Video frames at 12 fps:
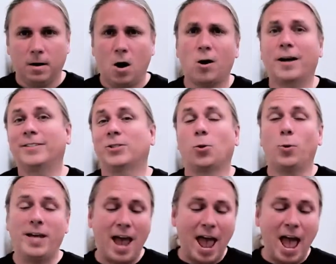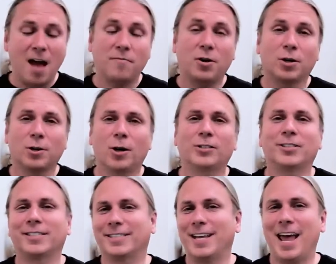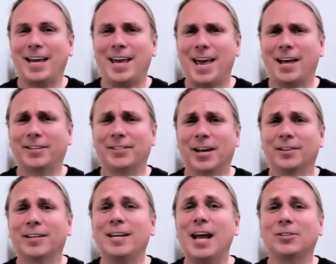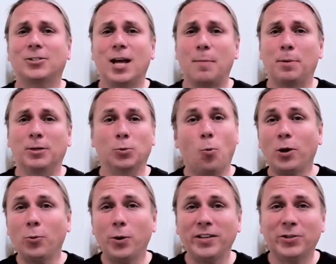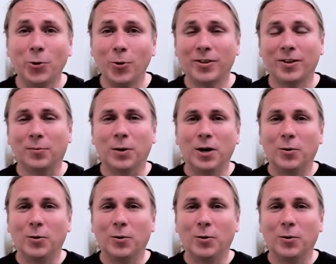All right, so we have a clutch of snake eggs. The next step is, what do we do with them?